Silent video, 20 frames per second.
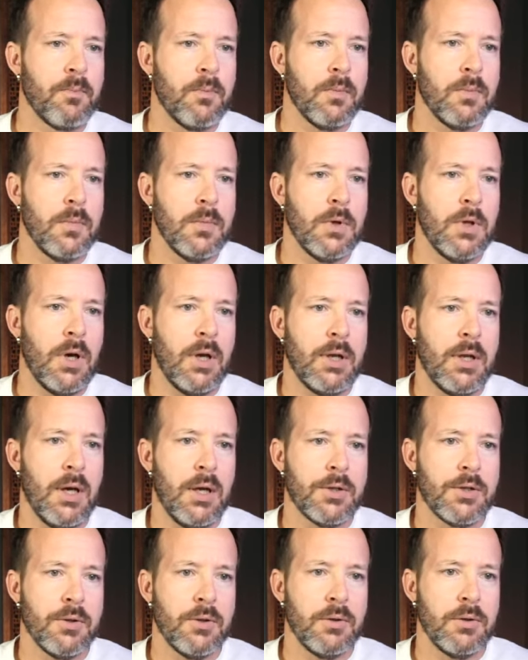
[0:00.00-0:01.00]
Not
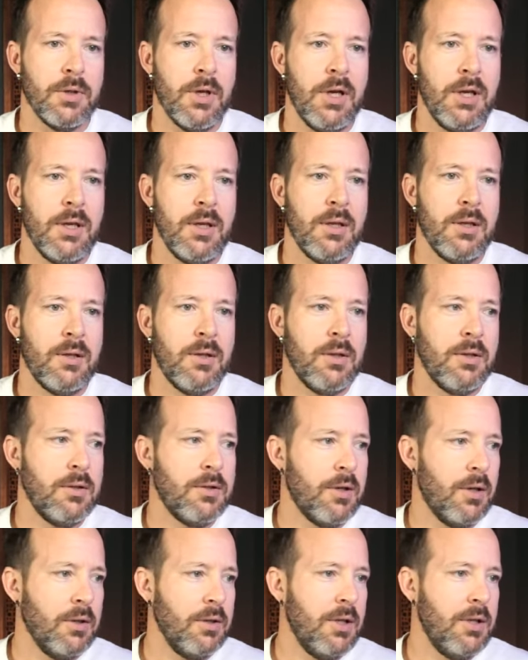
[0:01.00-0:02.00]
natural. Hey,
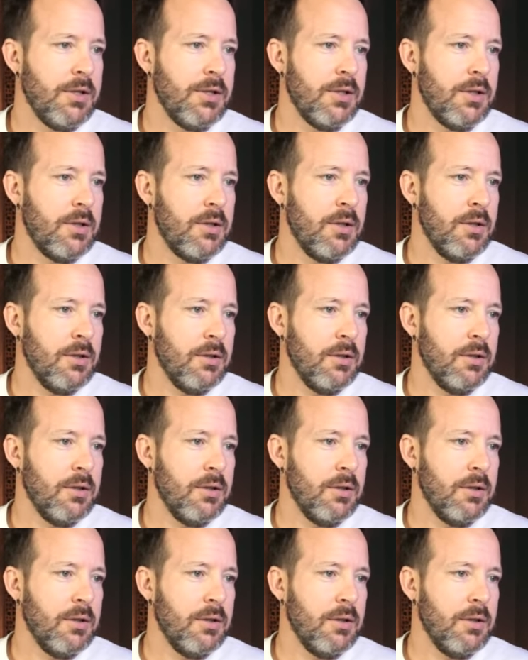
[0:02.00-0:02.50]
Darlene's here.